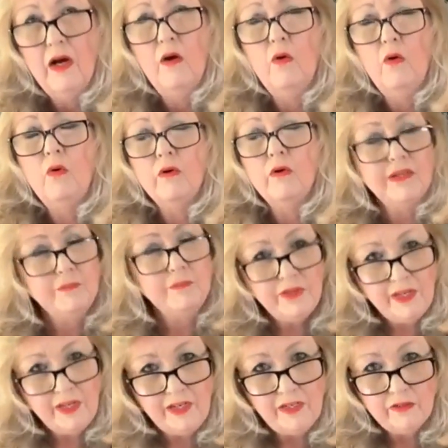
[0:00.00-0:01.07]
or
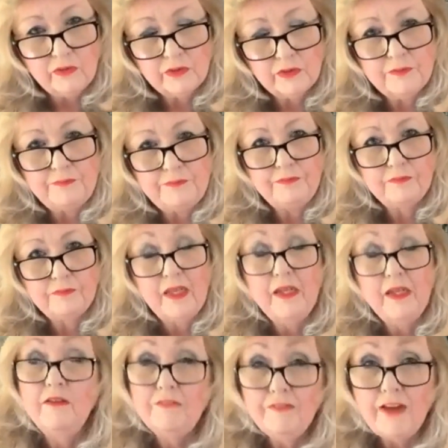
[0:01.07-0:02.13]
impaled?
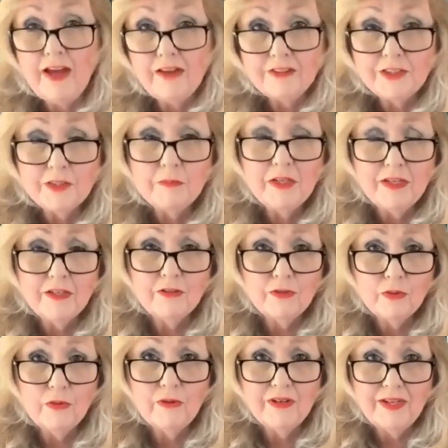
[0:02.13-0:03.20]
In fact, Jim
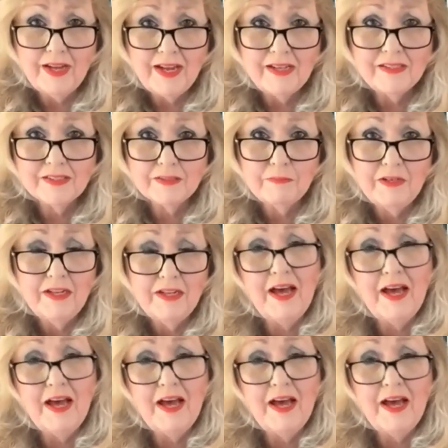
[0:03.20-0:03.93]
Cantori asked me,